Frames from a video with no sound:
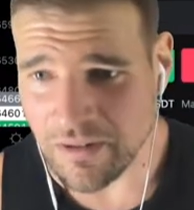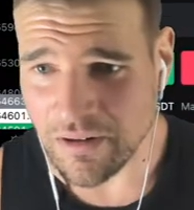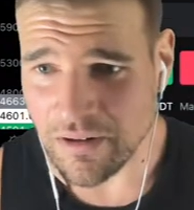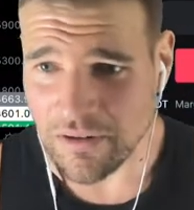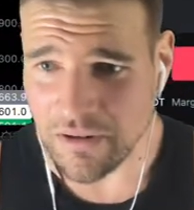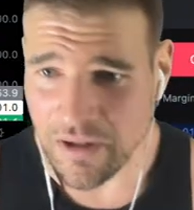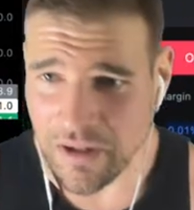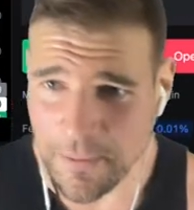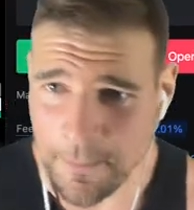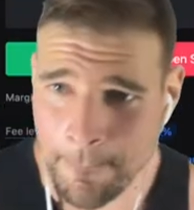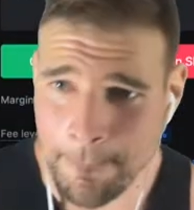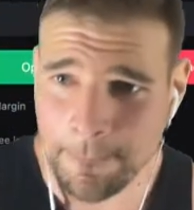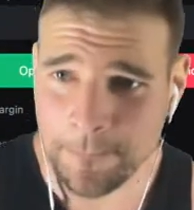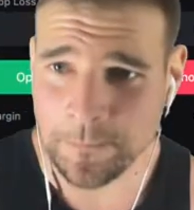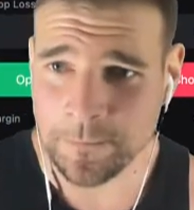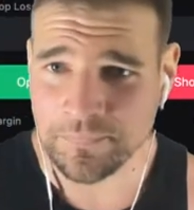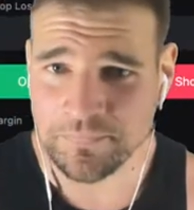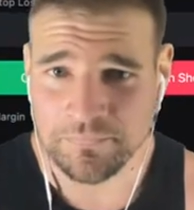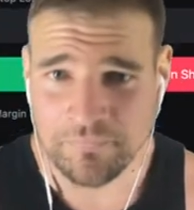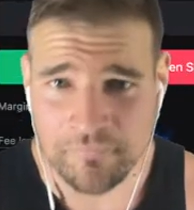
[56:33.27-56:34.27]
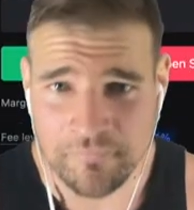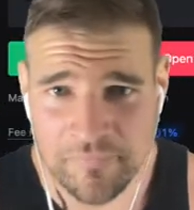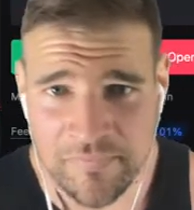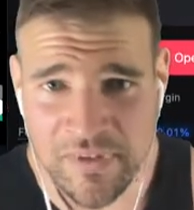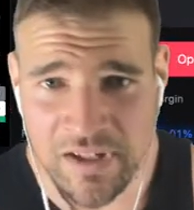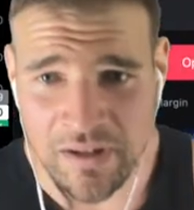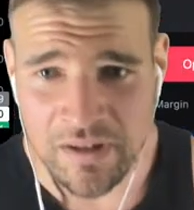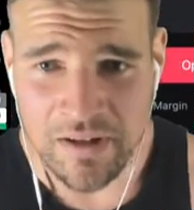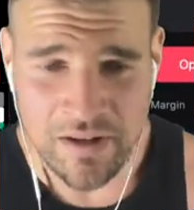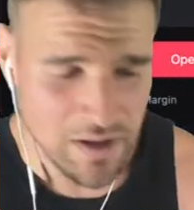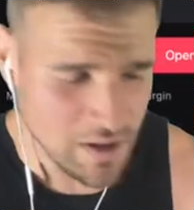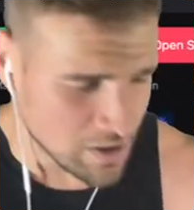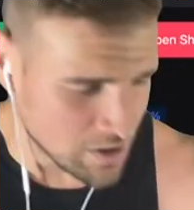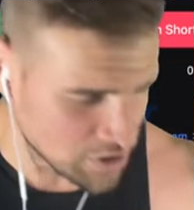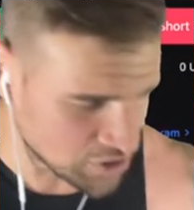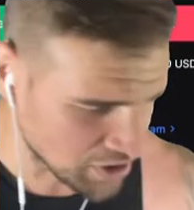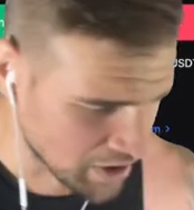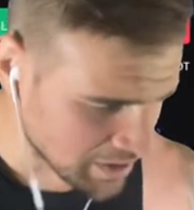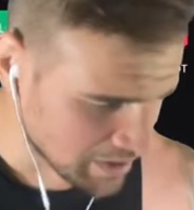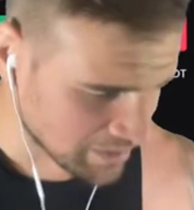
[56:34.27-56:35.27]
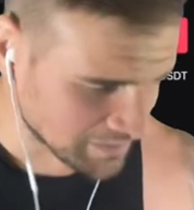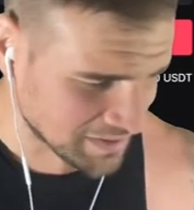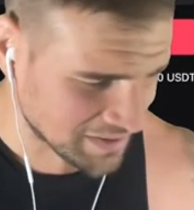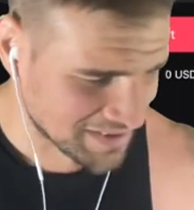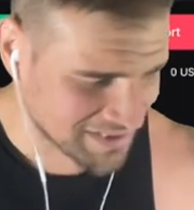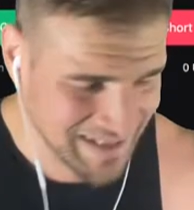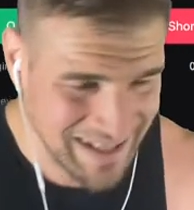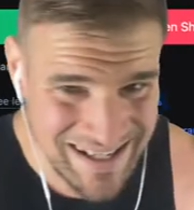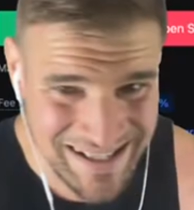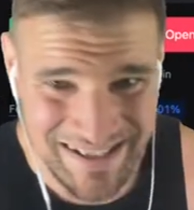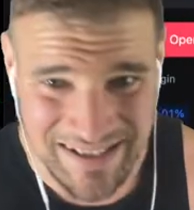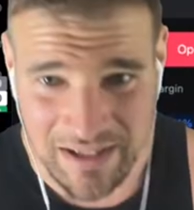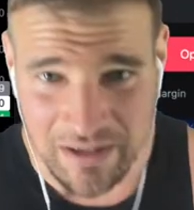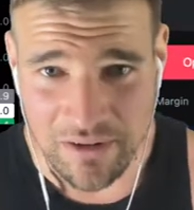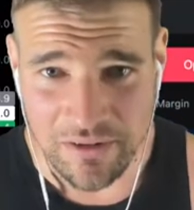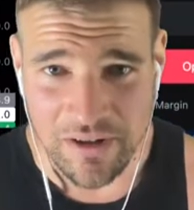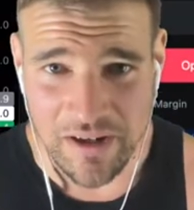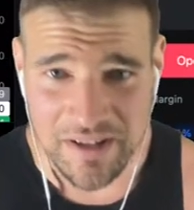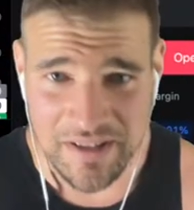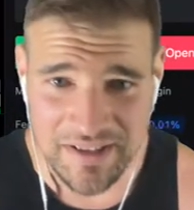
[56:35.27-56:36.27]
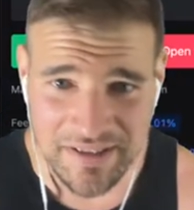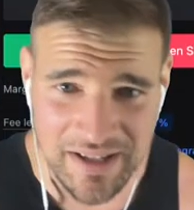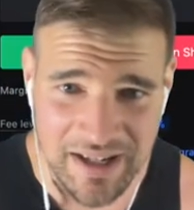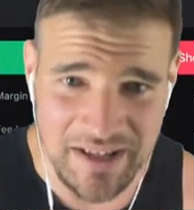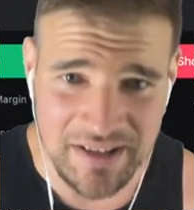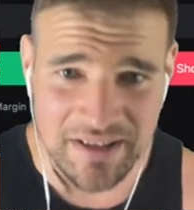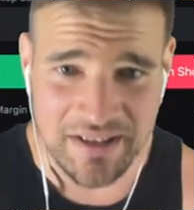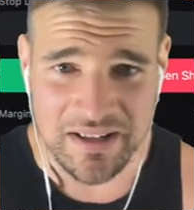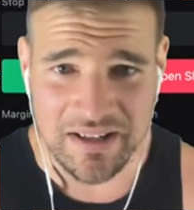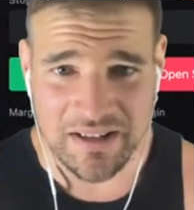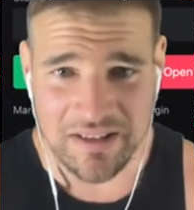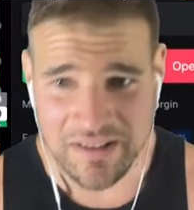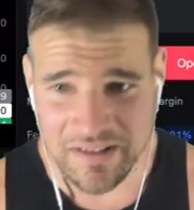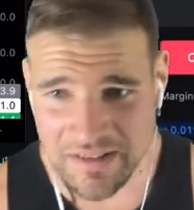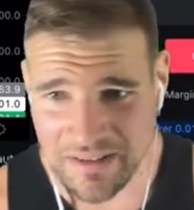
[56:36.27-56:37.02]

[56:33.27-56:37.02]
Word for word: All right. Shout out to Stacy, all right, Stacy.